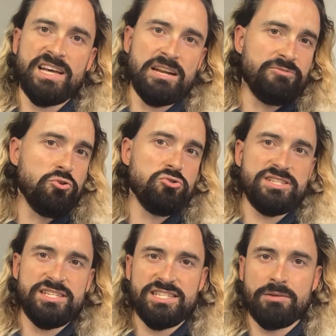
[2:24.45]
And of
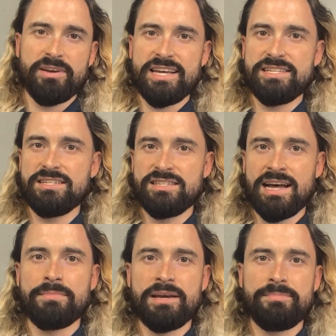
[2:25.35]
course, in some cases
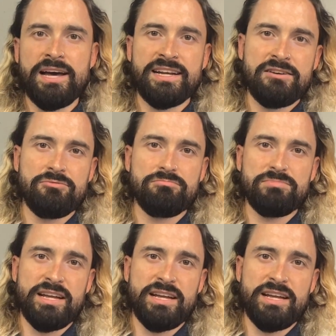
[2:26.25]
that may pan out,